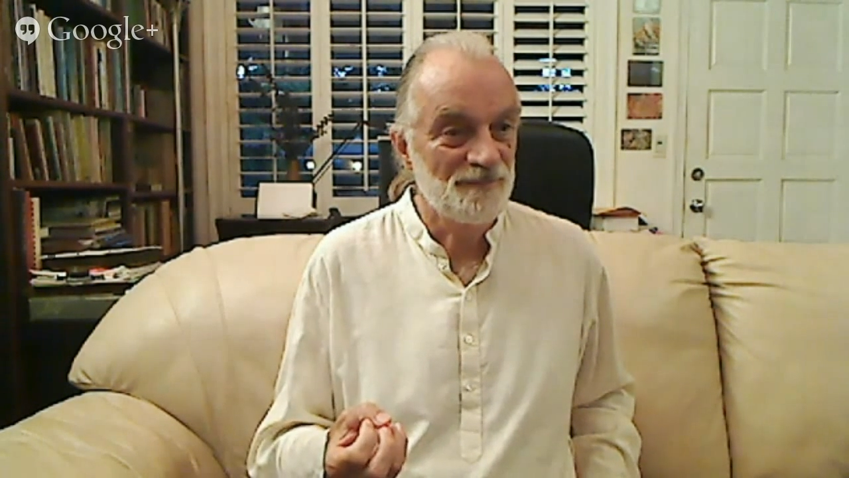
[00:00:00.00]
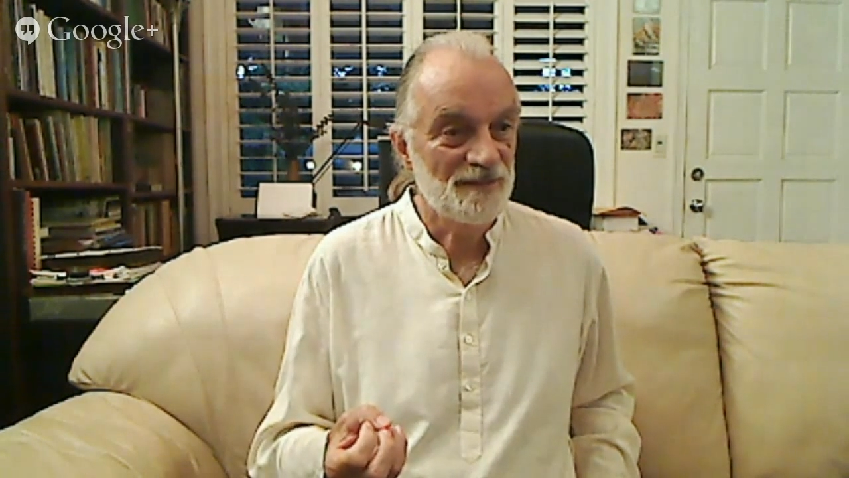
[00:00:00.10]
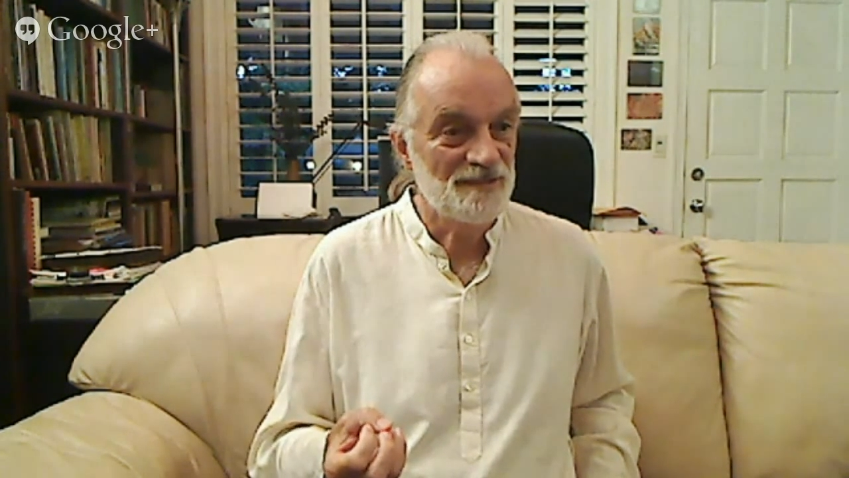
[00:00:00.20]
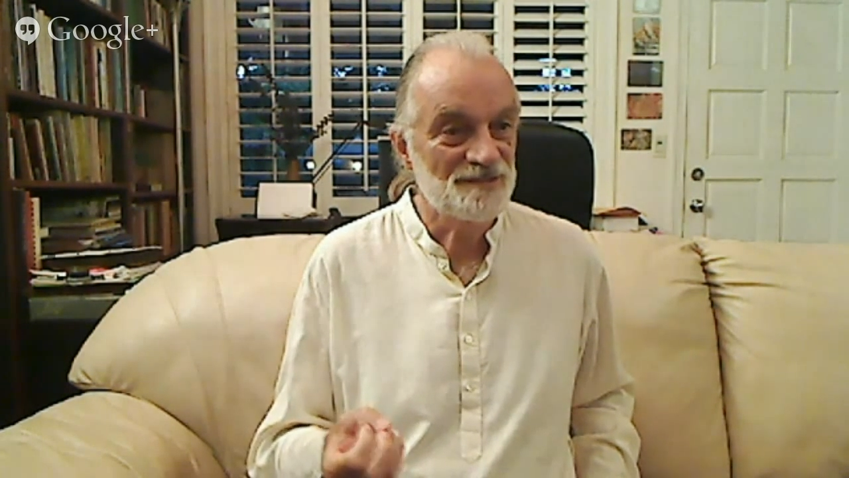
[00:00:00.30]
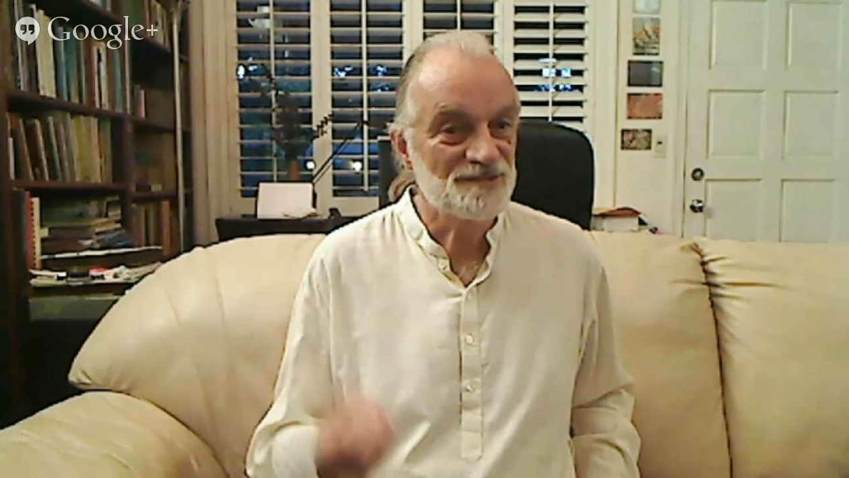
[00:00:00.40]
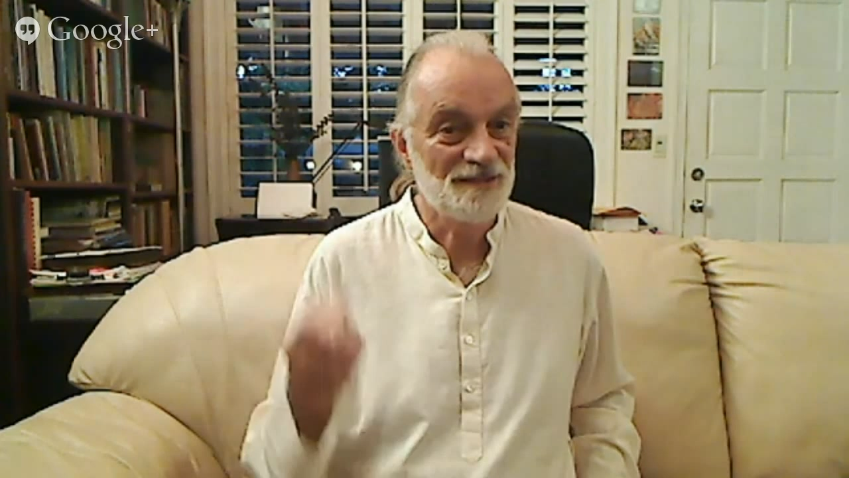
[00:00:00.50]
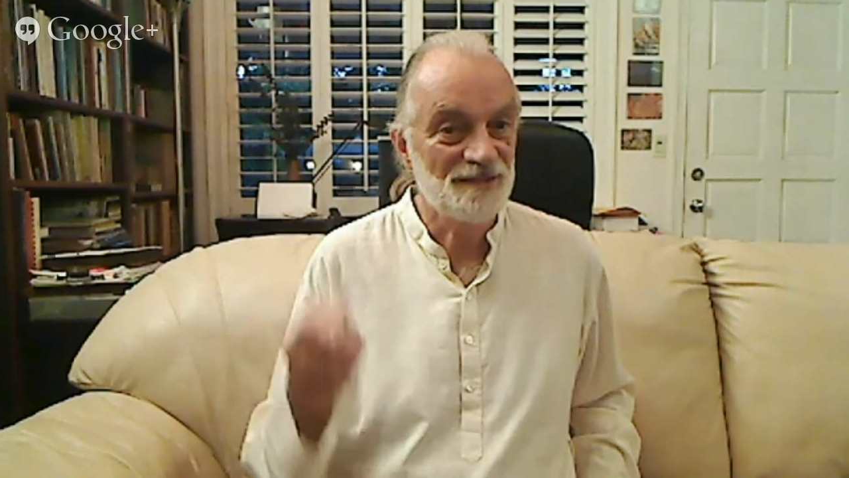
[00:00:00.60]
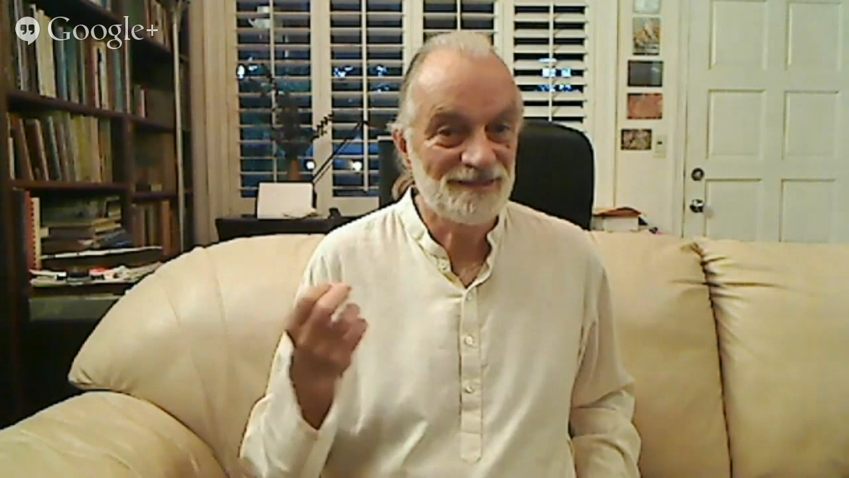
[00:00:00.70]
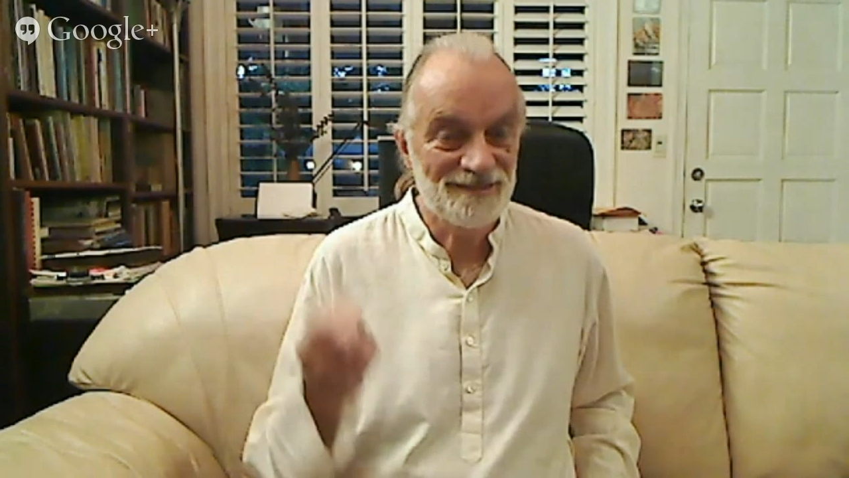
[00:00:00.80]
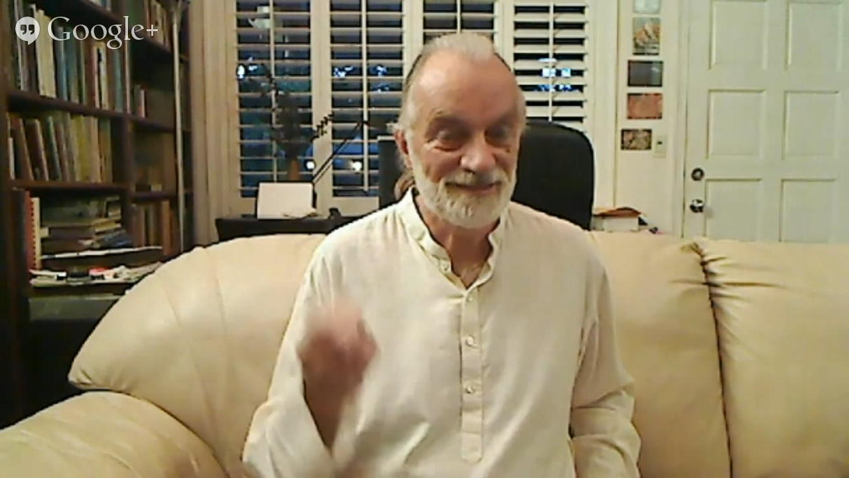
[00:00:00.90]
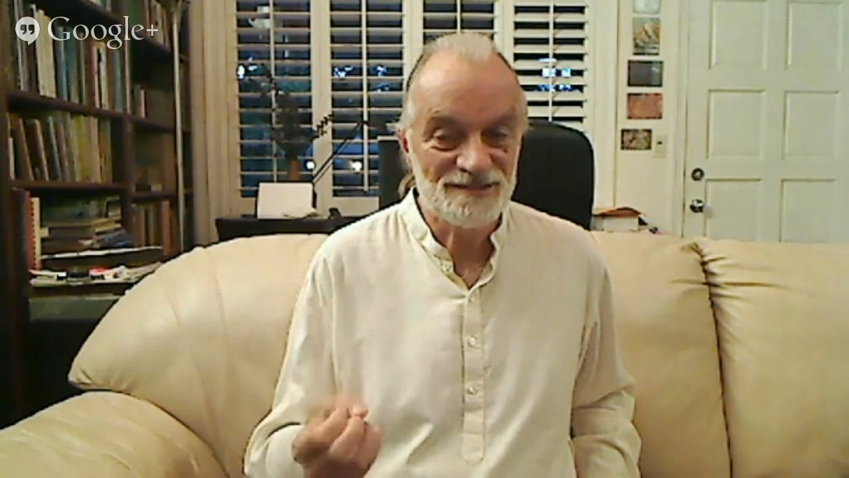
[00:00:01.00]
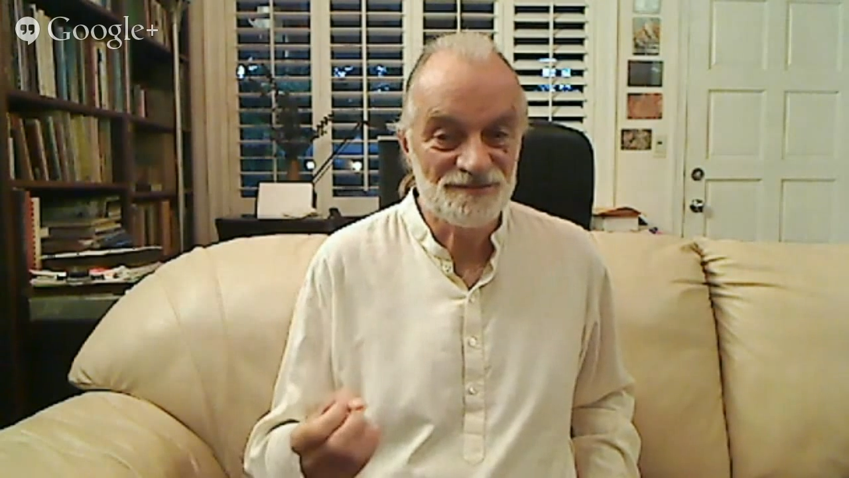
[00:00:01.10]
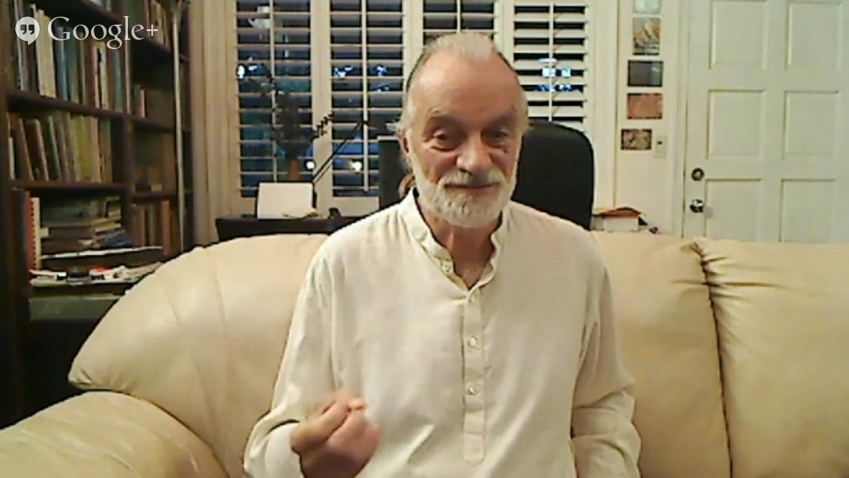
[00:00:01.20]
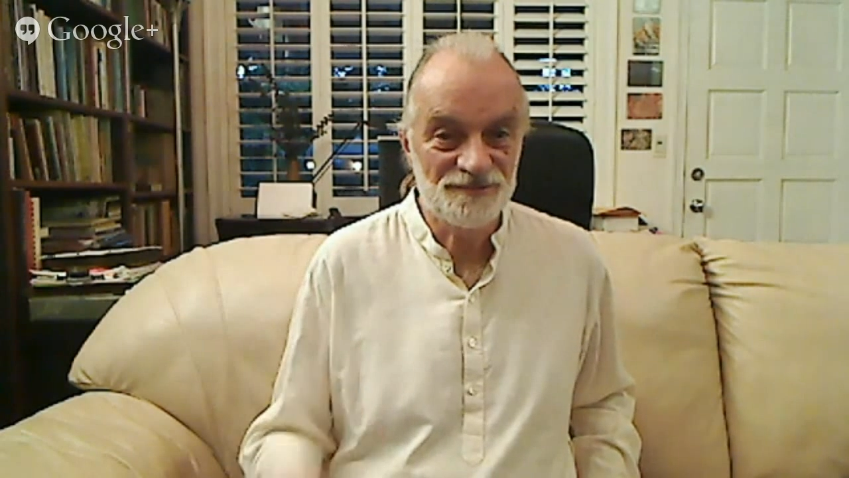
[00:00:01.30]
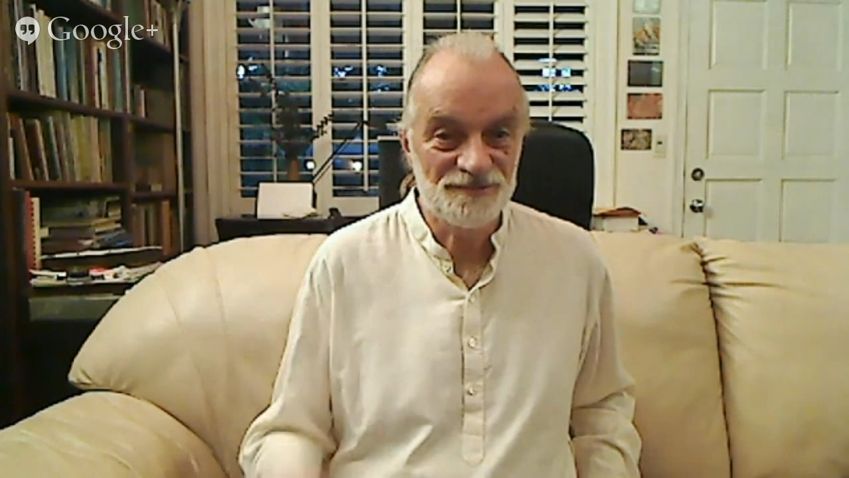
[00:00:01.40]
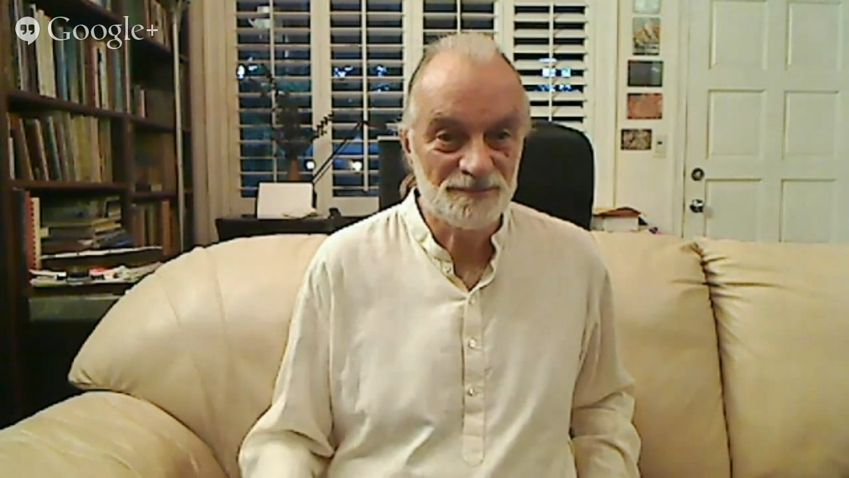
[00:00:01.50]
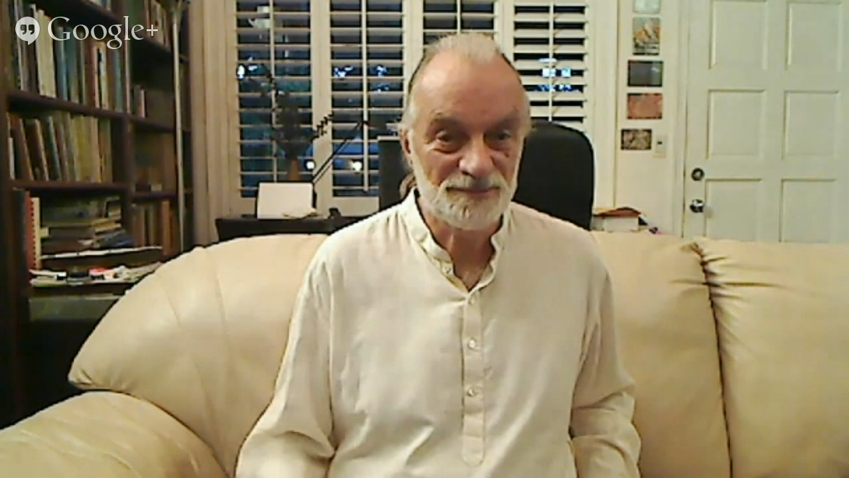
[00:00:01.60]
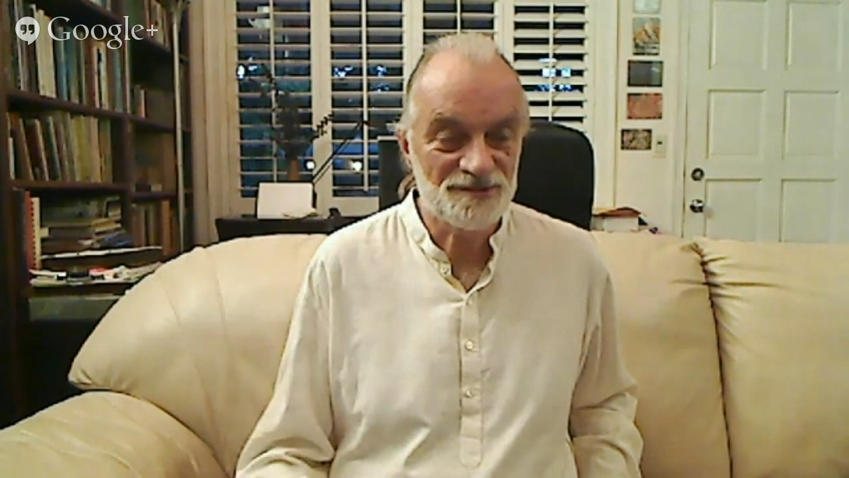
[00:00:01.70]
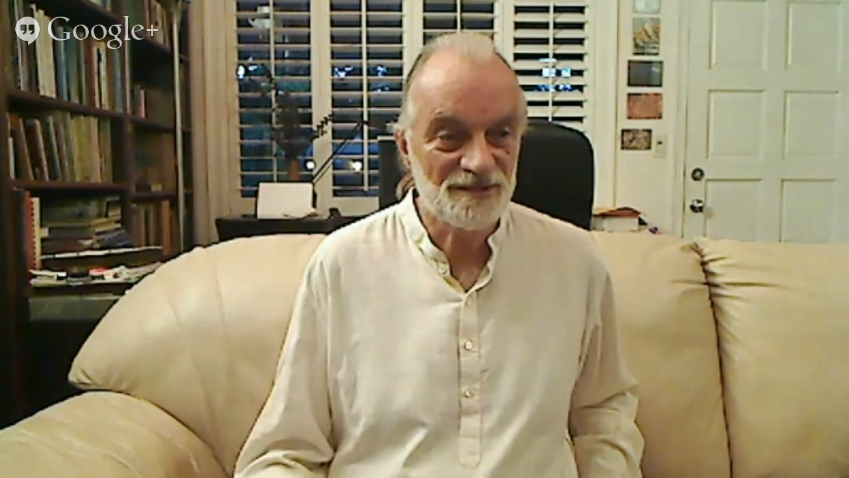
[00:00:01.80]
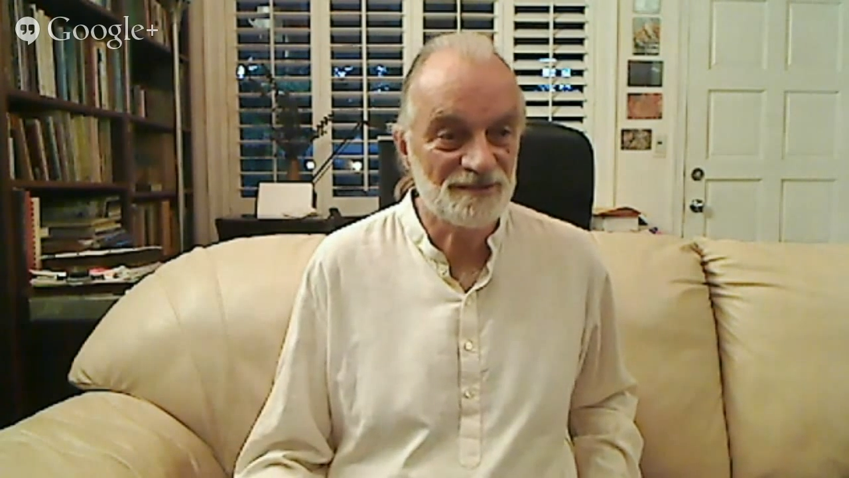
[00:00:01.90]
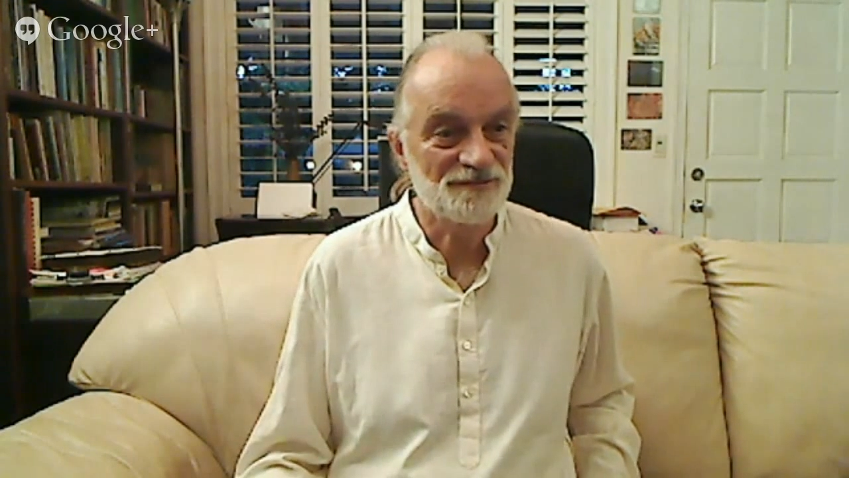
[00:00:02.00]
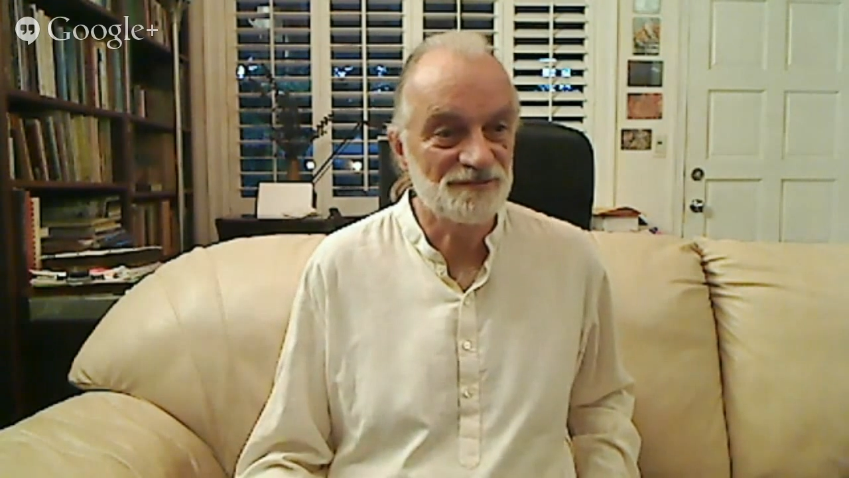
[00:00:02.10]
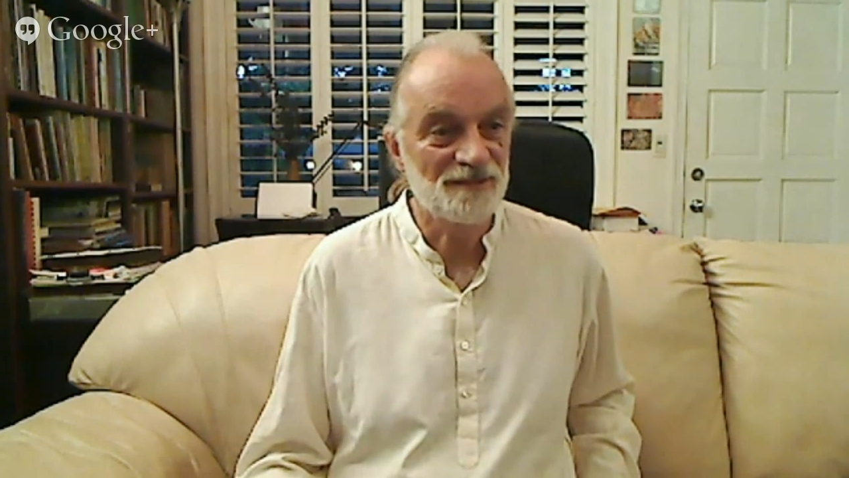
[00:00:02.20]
is at least 50% of that.